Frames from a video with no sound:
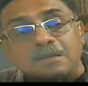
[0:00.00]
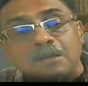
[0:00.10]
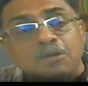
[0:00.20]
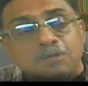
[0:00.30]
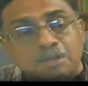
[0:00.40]

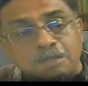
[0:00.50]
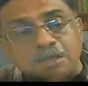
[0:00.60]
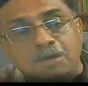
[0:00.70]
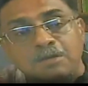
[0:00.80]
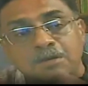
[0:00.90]
down in
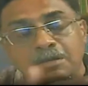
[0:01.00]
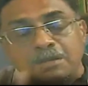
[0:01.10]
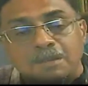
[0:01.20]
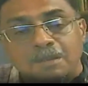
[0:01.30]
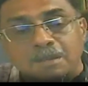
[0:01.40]
our
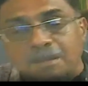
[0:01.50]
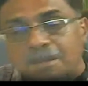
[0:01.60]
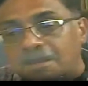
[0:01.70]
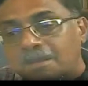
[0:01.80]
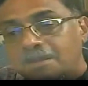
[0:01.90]

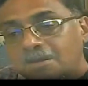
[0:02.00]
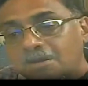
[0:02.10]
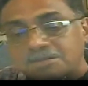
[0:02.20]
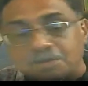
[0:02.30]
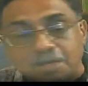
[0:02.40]

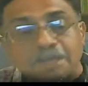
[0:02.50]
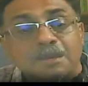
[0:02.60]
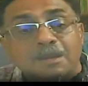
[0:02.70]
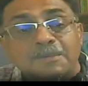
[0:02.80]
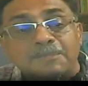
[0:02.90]
coastal
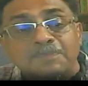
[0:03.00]
area,